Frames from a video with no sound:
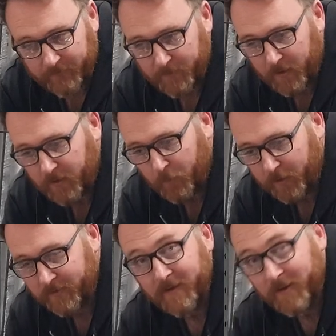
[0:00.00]
aftermarket
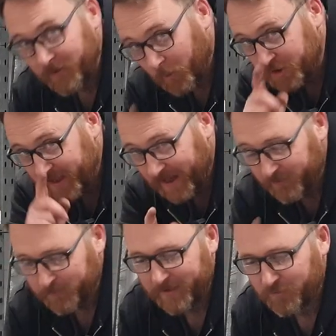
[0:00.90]
one, which I
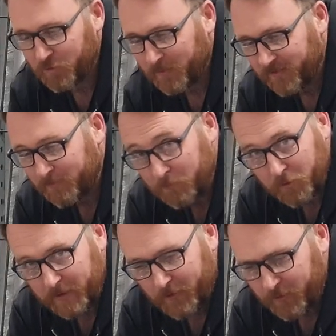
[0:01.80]
have spent 2 months
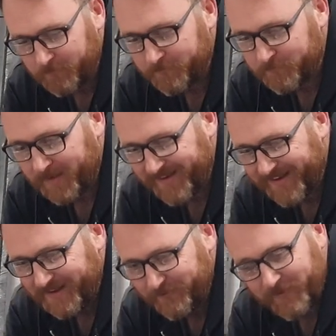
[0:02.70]
brewing on,
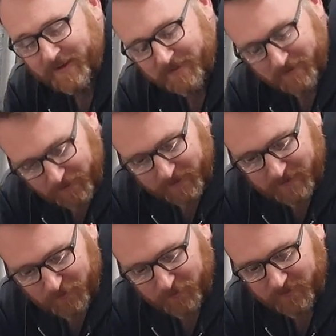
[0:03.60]
but can find
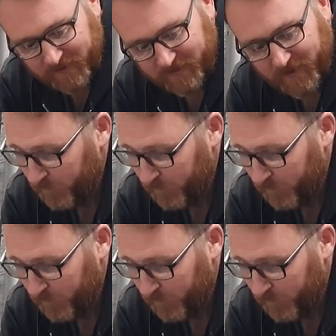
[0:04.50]
nothing used and